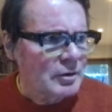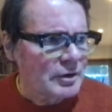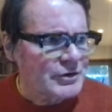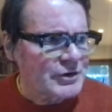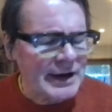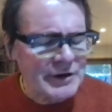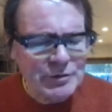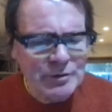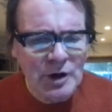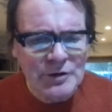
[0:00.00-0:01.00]
Sage
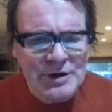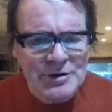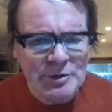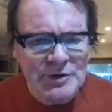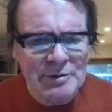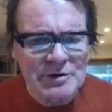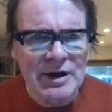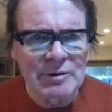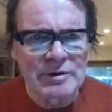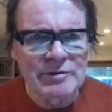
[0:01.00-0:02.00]
from Not Sensibles, I was
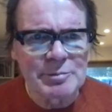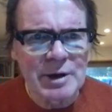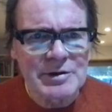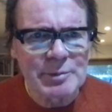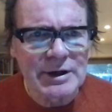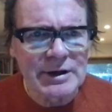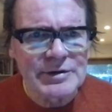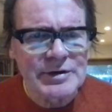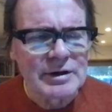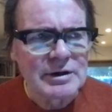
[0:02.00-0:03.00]
like one of his best
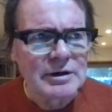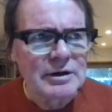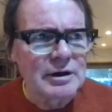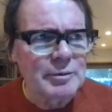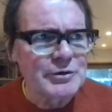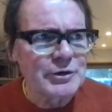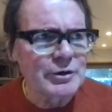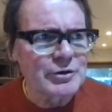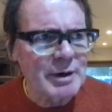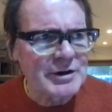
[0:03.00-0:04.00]
mates. And we used to go
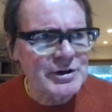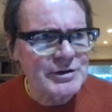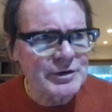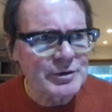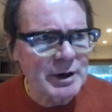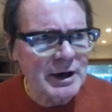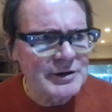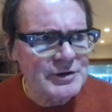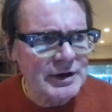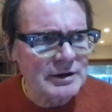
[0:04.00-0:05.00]
to Manchester to buy
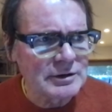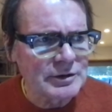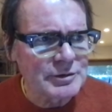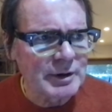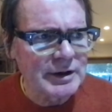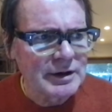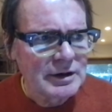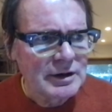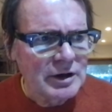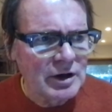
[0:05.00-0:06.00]
singles when
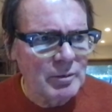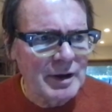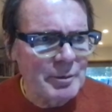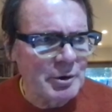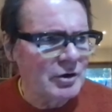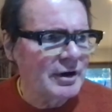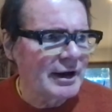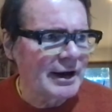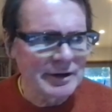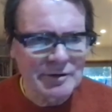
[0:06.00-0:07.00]
there were only
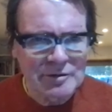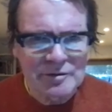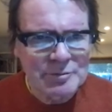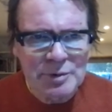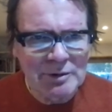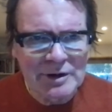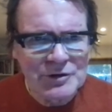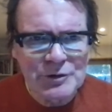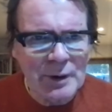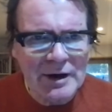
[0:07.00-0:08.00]
like probably
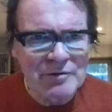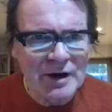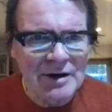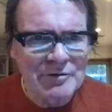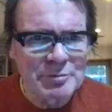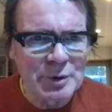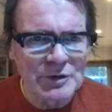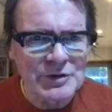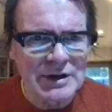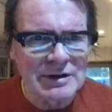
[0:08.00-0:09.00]
25
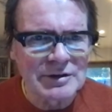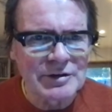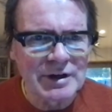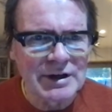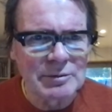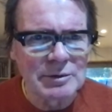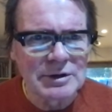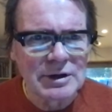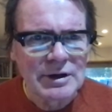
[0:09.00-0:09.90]
punk singles available.